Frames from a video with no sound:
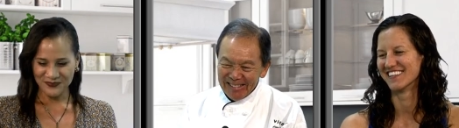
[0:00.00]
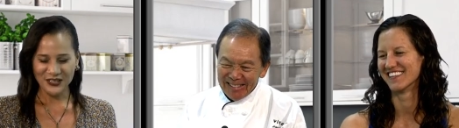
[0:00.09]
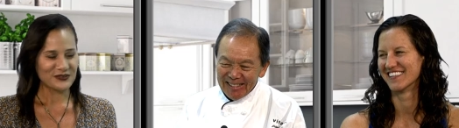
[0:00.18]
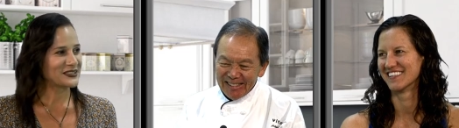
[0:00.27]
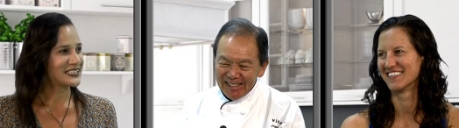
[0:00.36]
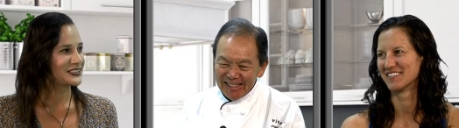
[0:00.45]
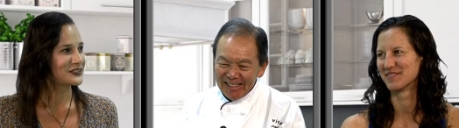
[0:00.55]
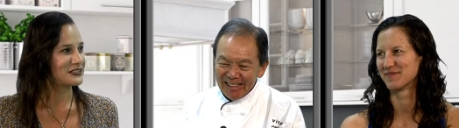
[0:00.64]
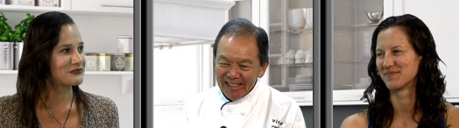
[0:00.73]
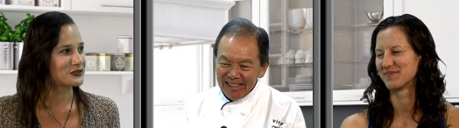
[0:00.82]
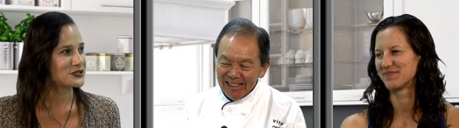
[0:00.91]
Speaker 1: No, really
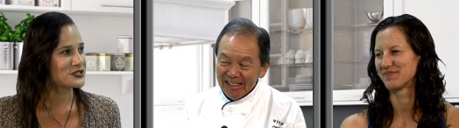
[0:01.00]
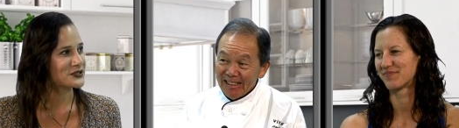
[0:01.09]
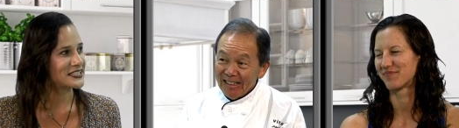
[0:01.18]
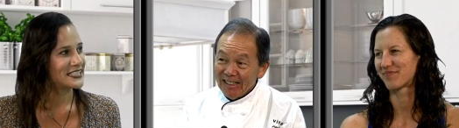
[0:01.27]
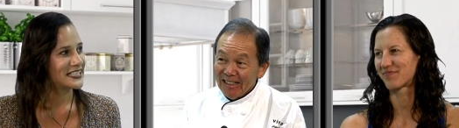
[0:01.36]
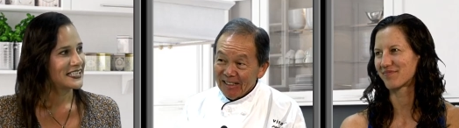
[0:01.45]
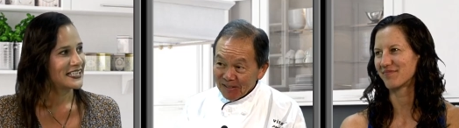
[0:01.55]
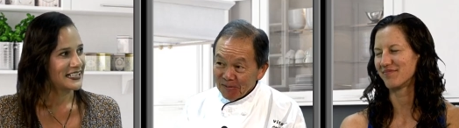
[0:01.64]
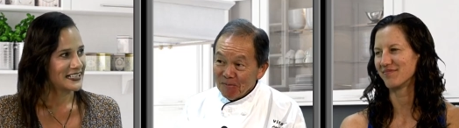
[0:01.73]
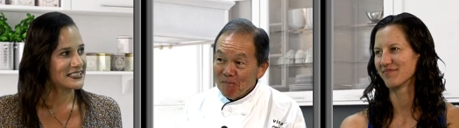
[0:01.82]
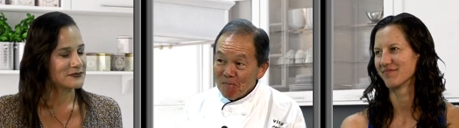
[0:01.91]
looking forward to it.
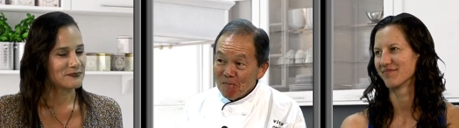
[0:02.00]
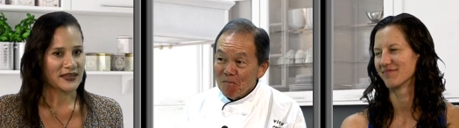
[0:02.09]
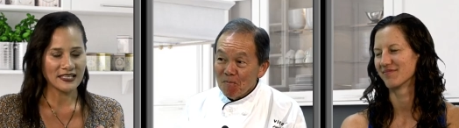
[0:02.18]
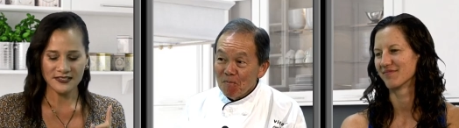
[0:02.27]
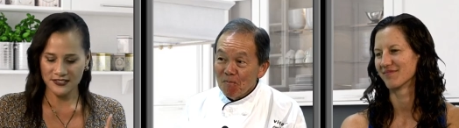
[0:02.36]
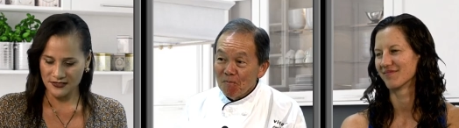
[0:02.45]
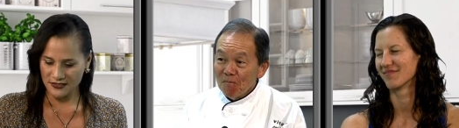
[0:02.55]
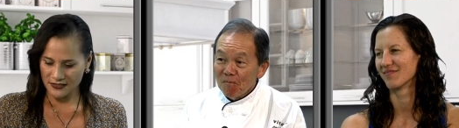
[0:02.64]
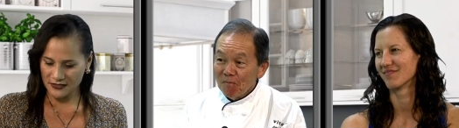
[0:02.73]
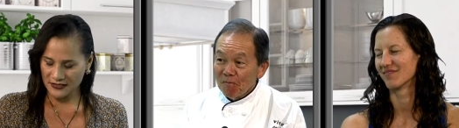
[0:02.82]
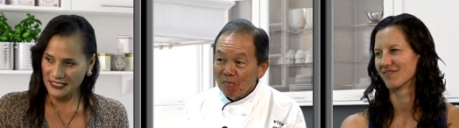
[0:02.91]
Um, and
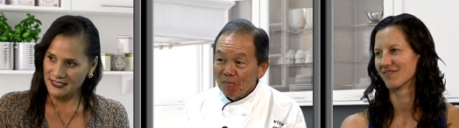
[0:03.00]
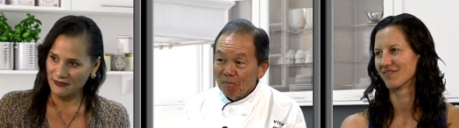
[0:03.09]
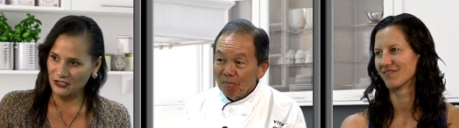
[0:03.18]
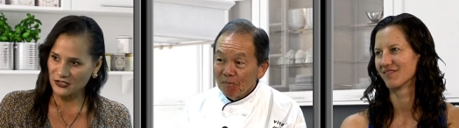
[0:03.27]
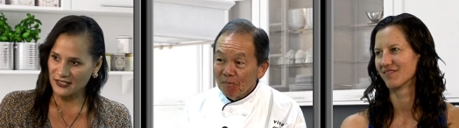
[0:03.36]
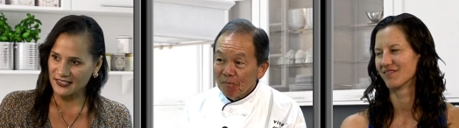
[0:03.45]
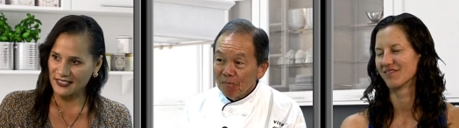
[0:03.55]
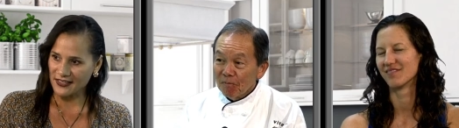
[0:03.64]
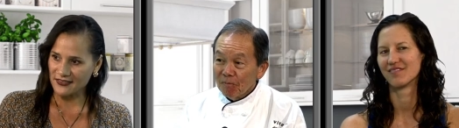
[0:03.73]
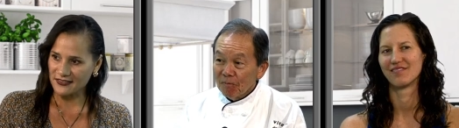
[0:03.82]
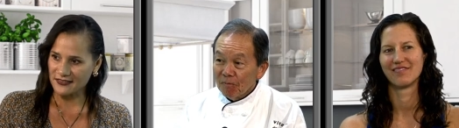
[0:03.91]
let's have a look at
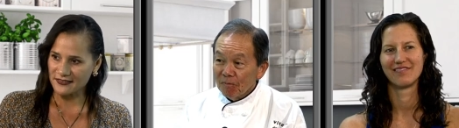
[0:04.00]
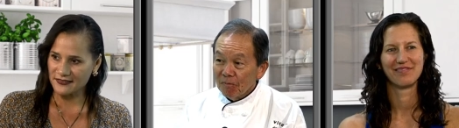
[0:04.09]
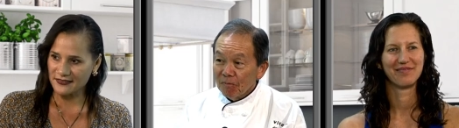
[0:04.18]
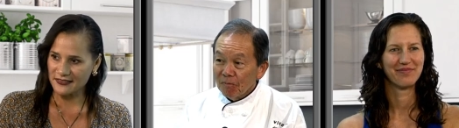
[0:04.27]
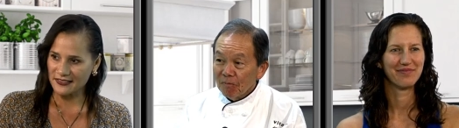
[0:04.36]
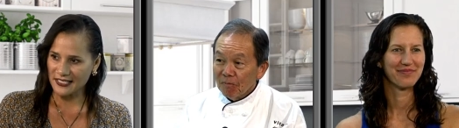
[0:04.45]
another, the